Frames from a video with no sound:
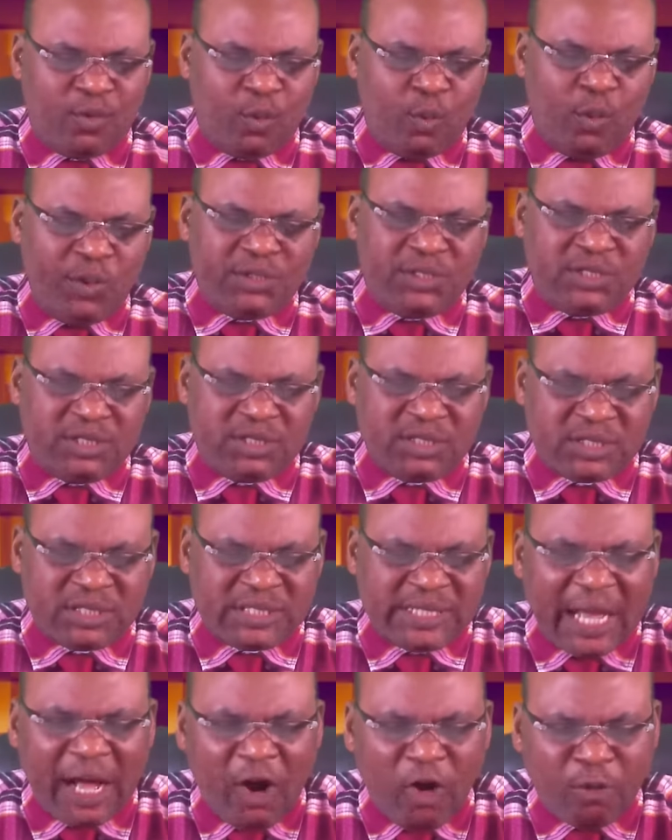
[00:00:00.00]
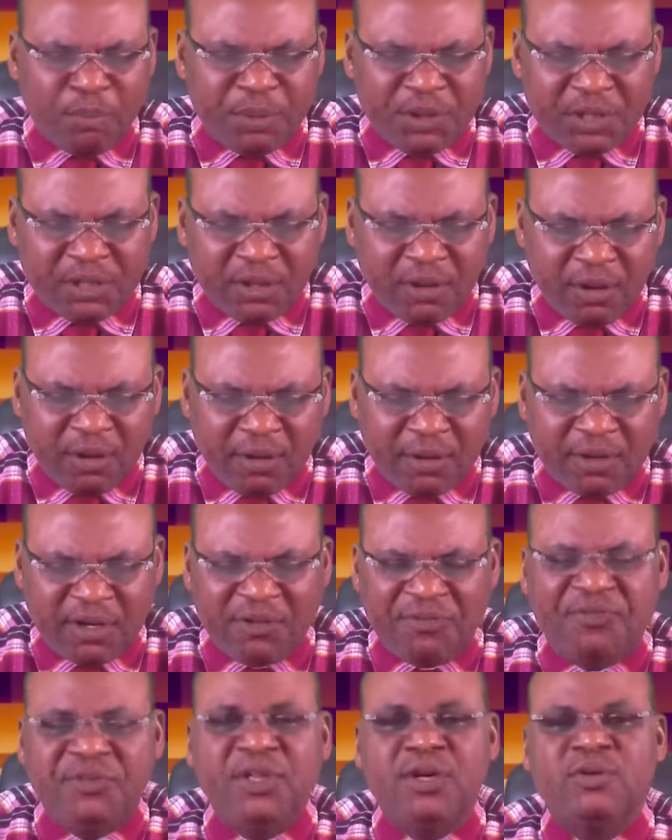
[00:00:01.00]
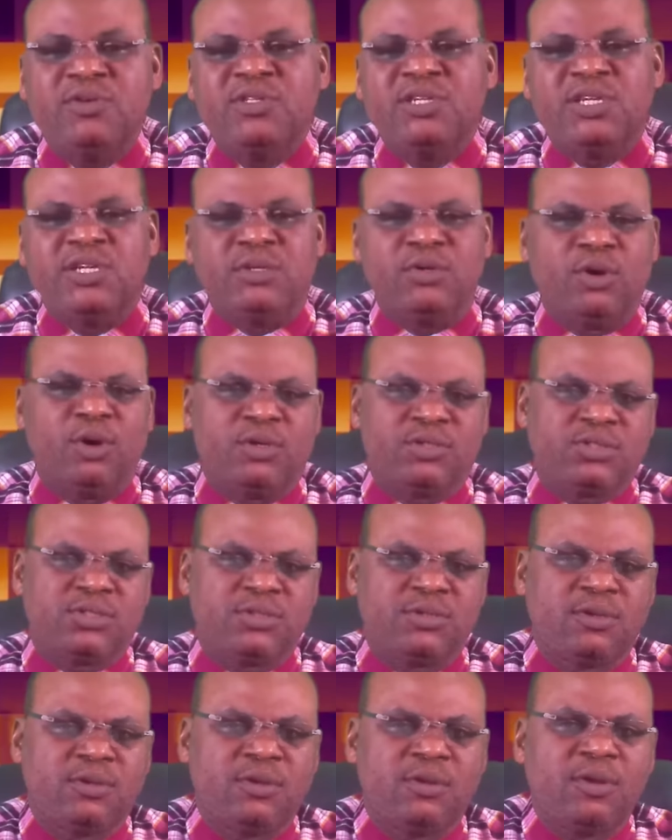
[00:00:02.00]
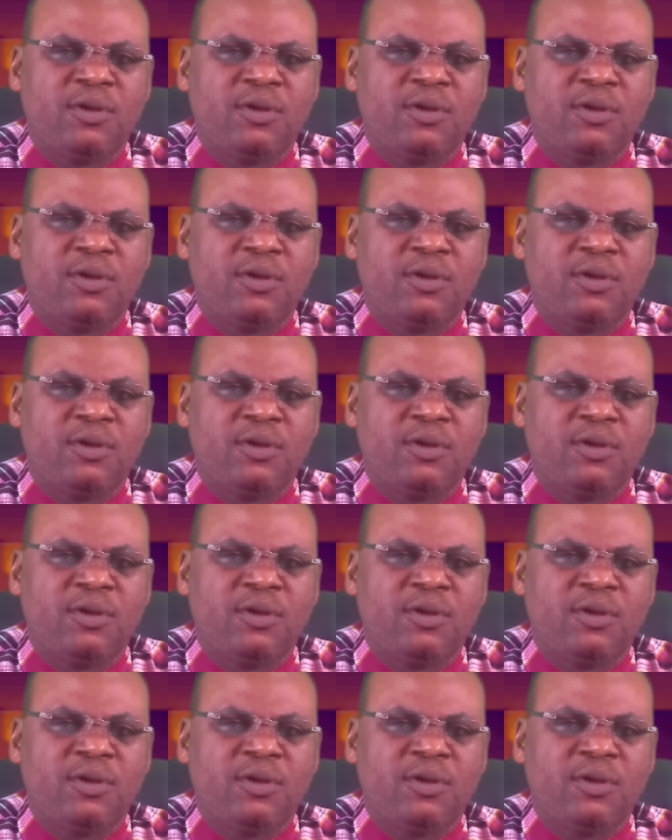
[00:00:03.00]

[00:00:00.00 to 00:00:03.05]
which shall be revealed in us."